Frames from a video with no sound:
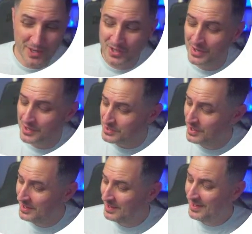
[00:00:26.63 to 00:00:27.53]
is.
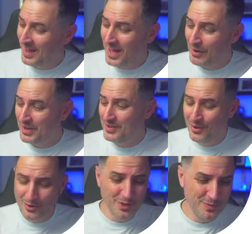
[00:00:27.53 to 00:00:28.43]
How do I
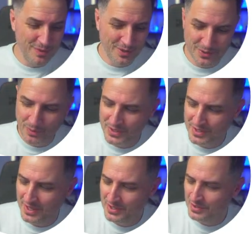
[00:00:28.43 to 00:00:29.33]
know this? Because we
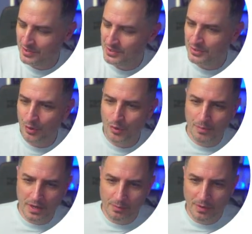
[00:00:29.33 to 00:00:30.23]
teach so many. We have